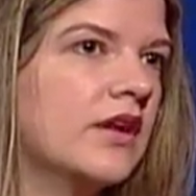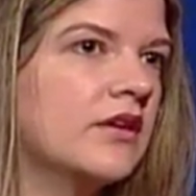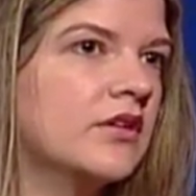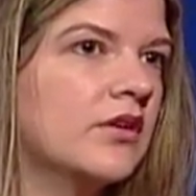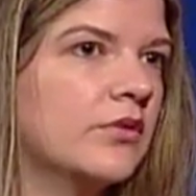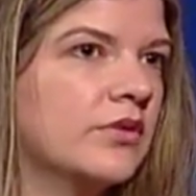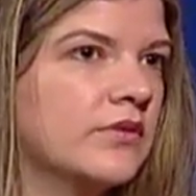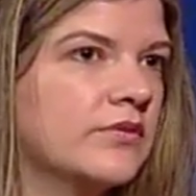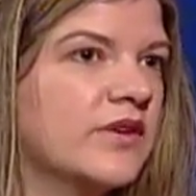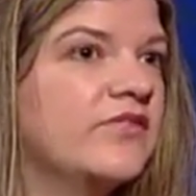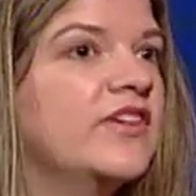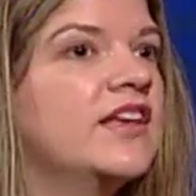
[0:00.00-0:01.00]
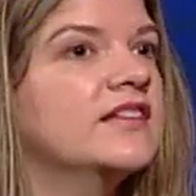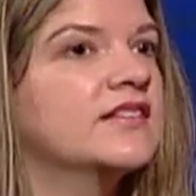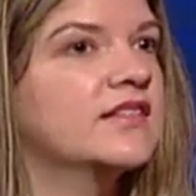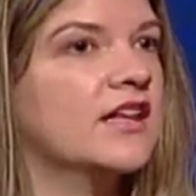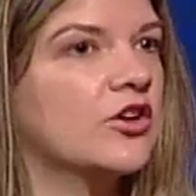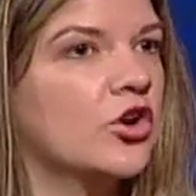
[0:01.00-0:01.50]
you know, events
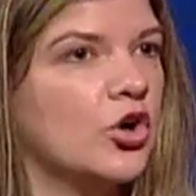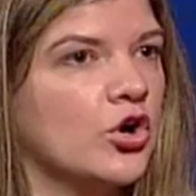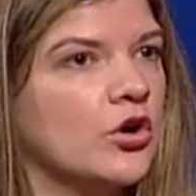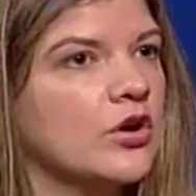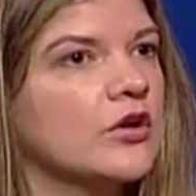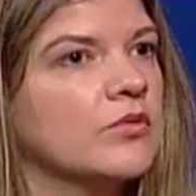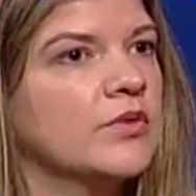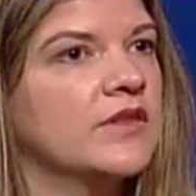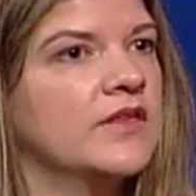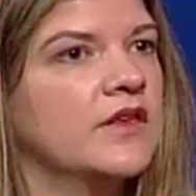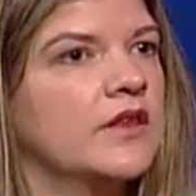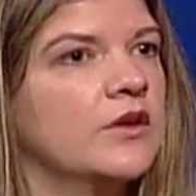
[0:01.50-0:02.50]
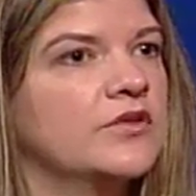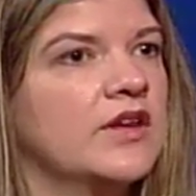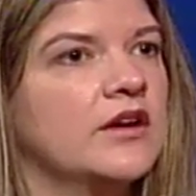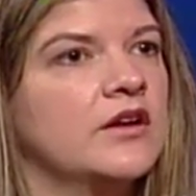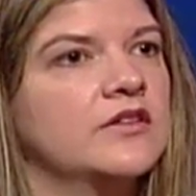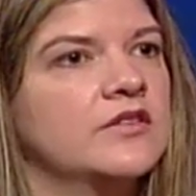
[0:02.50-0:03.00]
that occurred within those
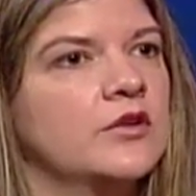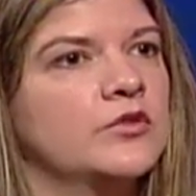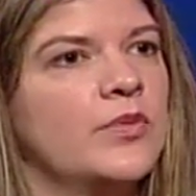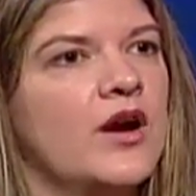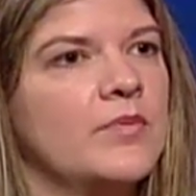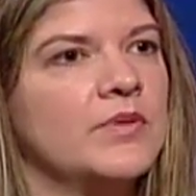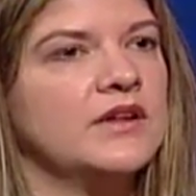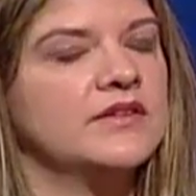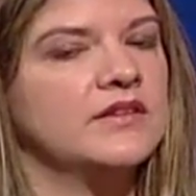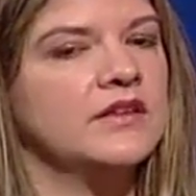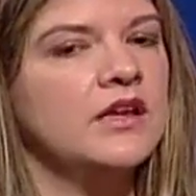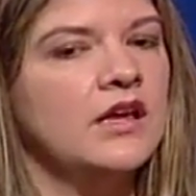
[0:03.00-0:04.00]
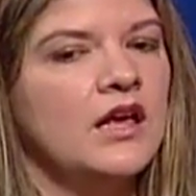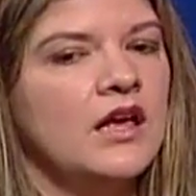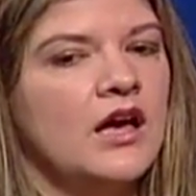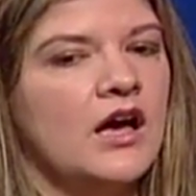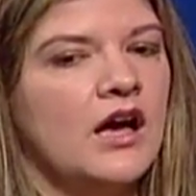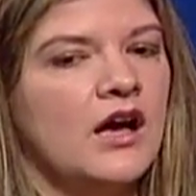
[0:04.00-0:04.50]
areas and those properties. And,
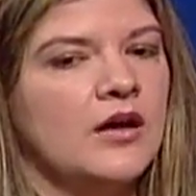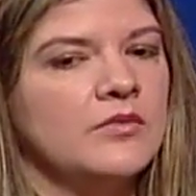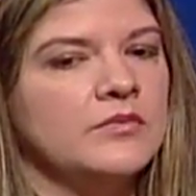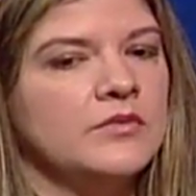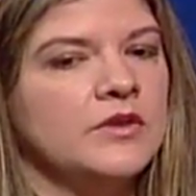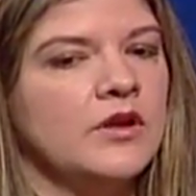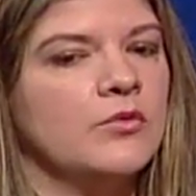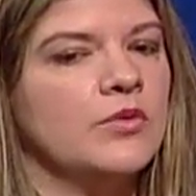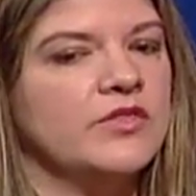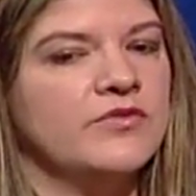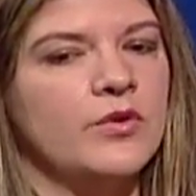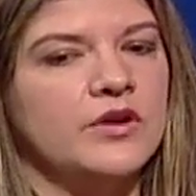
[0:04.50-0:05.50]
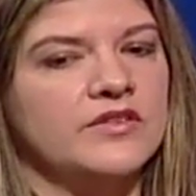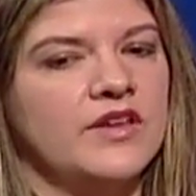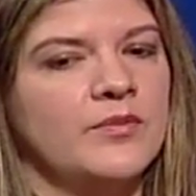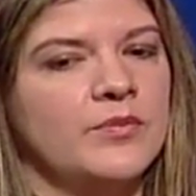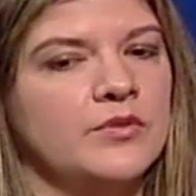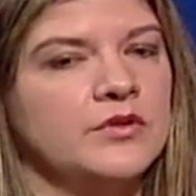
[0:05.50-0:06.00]
you know, with, for
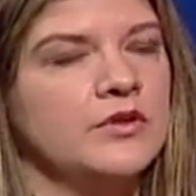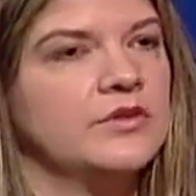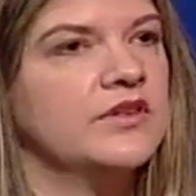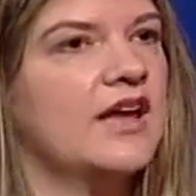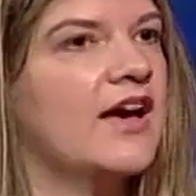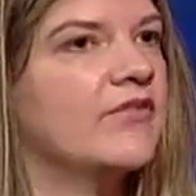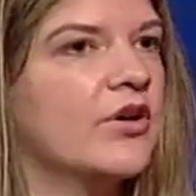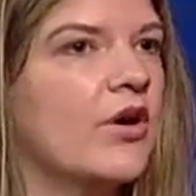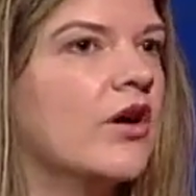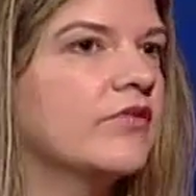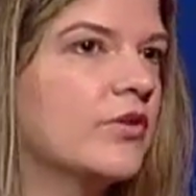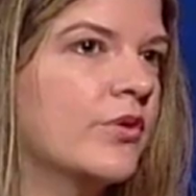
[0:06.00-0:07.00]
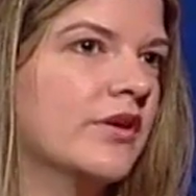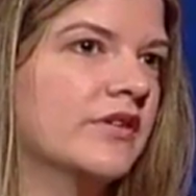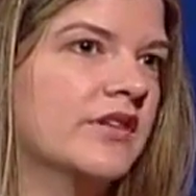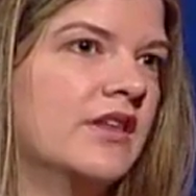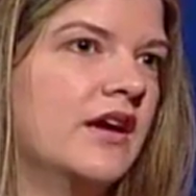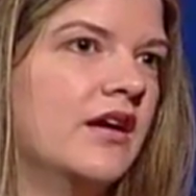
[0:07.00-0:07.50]
example, used to have a golf course
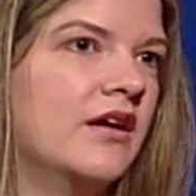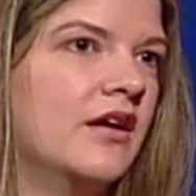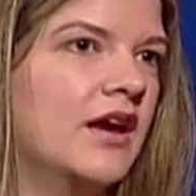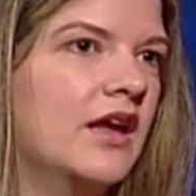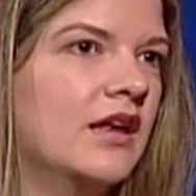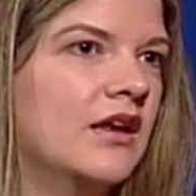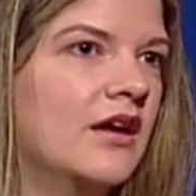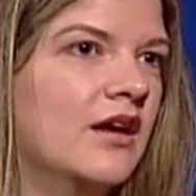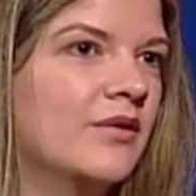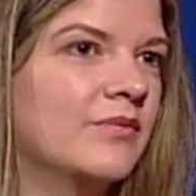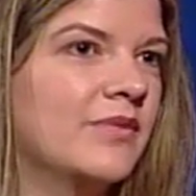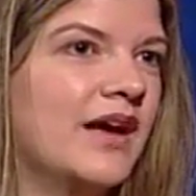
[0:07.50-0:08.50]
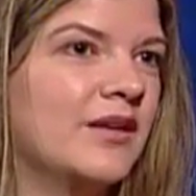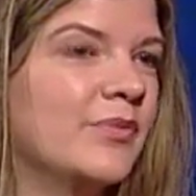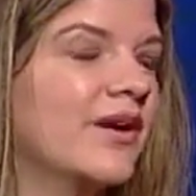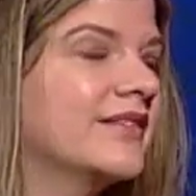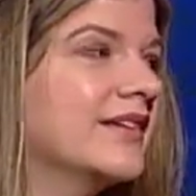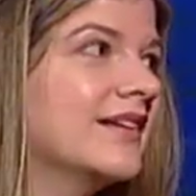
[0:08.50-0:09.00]
there and had a
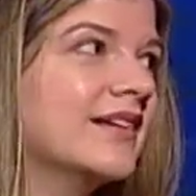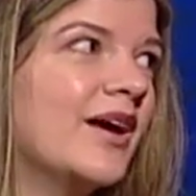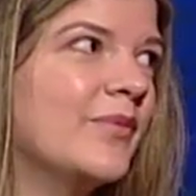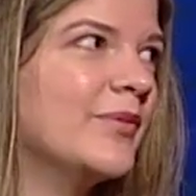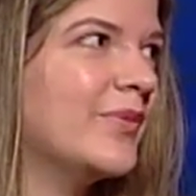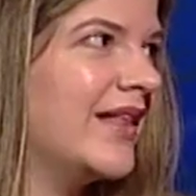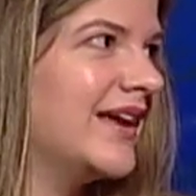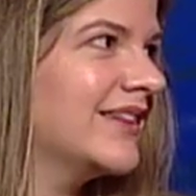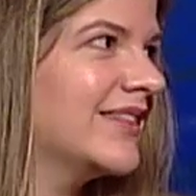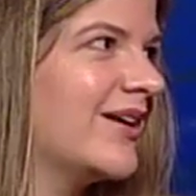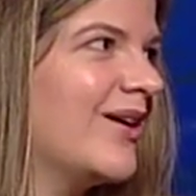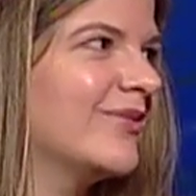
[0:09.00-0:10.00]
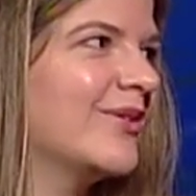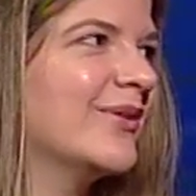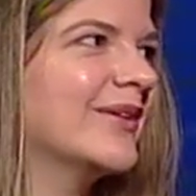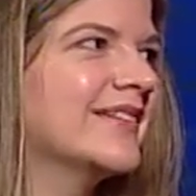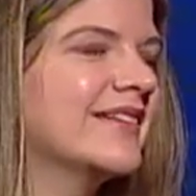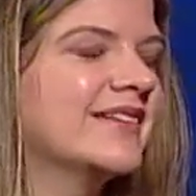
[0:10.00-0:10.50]
president come and play at the golf
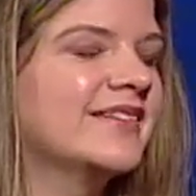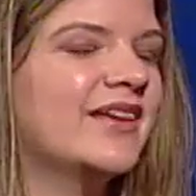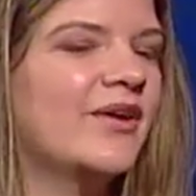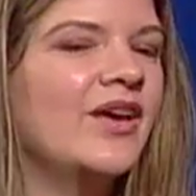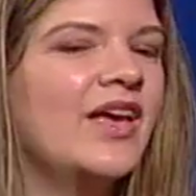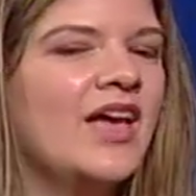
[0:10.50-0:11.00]
course. And so